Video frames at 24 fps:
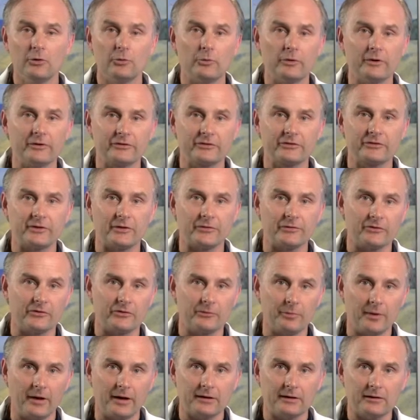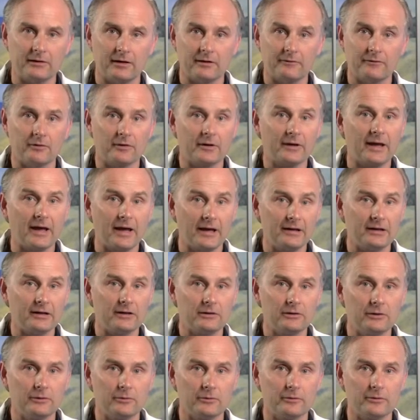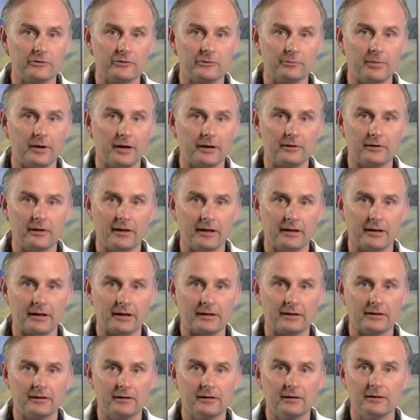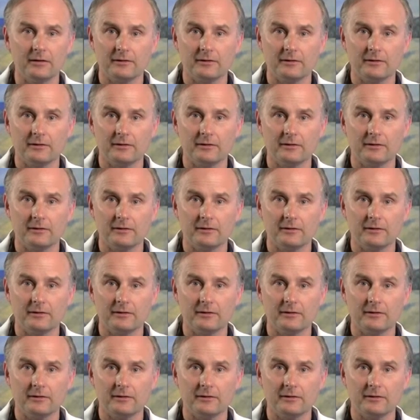Risks at the spinal level can include a spinal headache.